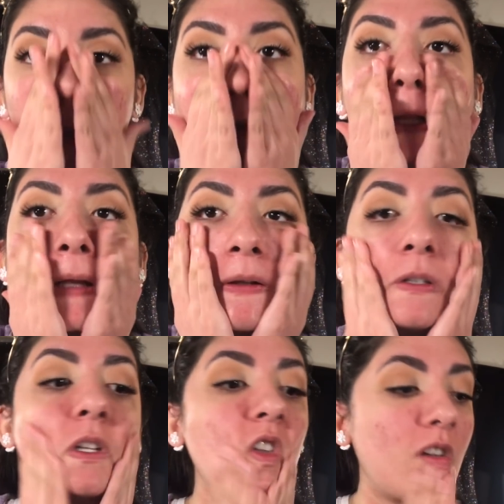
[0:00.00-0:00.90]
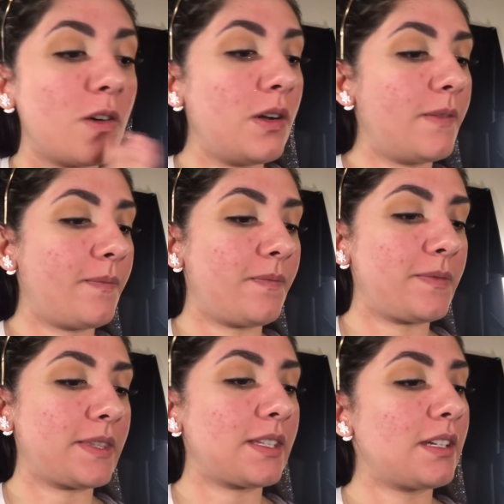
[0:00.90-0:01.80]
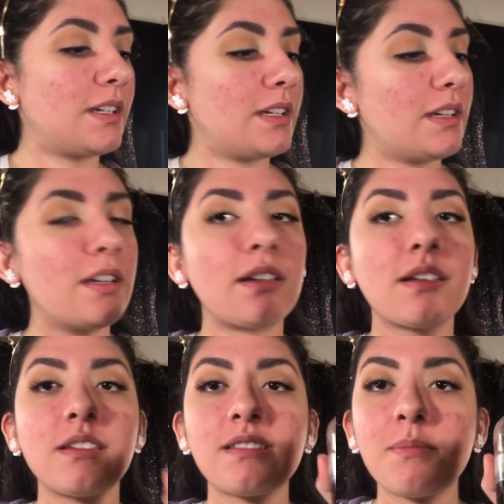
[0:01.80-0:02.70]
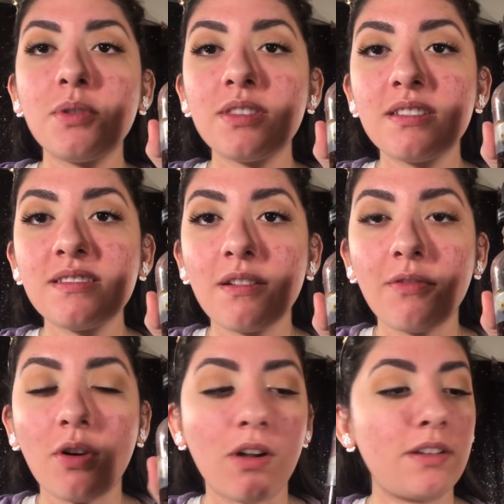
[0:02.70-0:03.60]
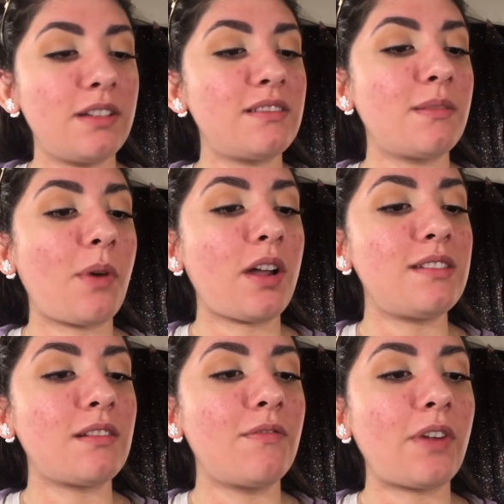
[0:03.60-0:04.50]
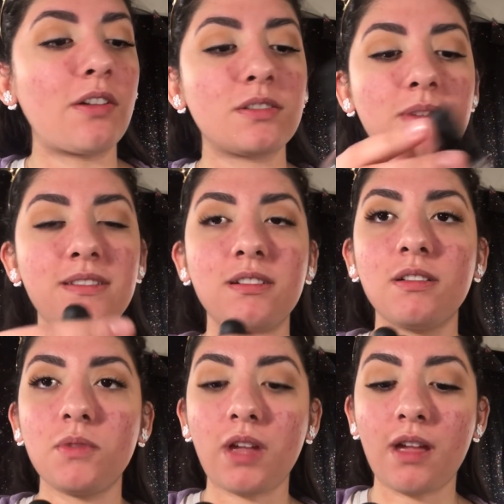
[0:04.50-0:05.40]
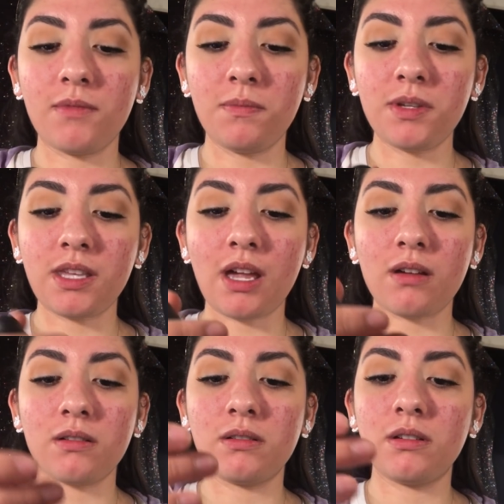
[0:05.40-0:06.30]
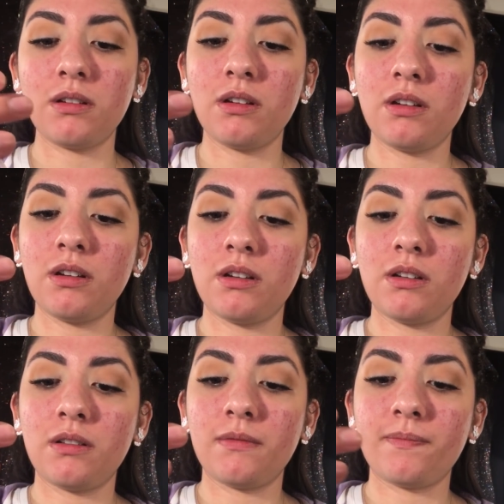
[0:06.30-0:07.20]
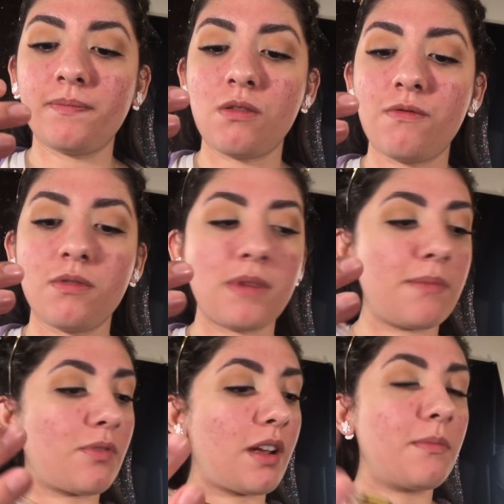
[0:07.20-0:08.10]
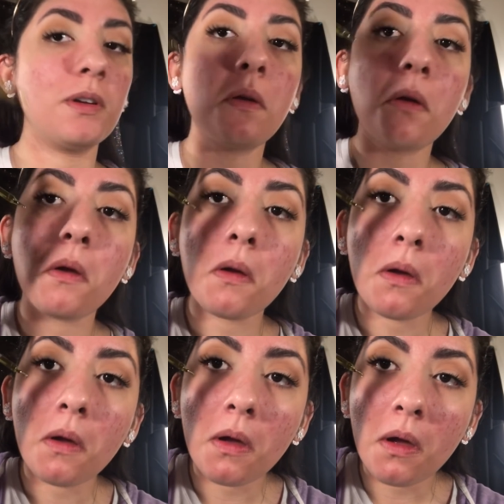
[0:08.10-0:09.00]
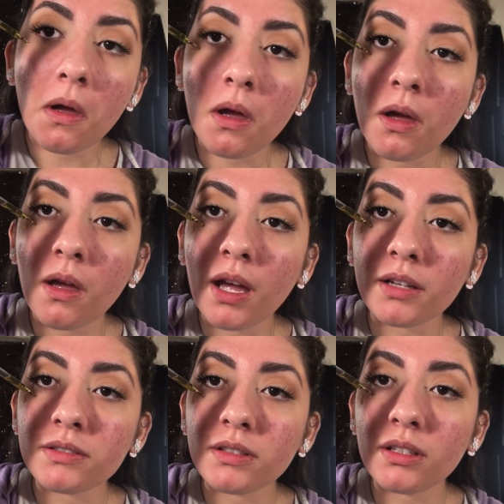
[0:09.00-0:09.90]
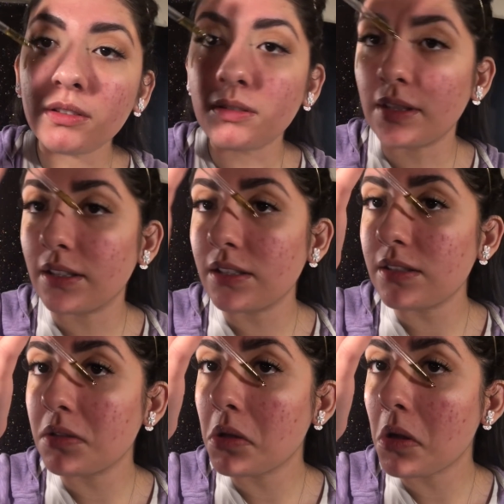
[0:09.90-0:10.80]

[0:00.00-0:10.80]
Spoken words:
thing I usually do is I put this stuff on. It's the Bahi Sunflower Sweet Serum. Okay, I'm gonna put that over my primer. Actually, I'll do this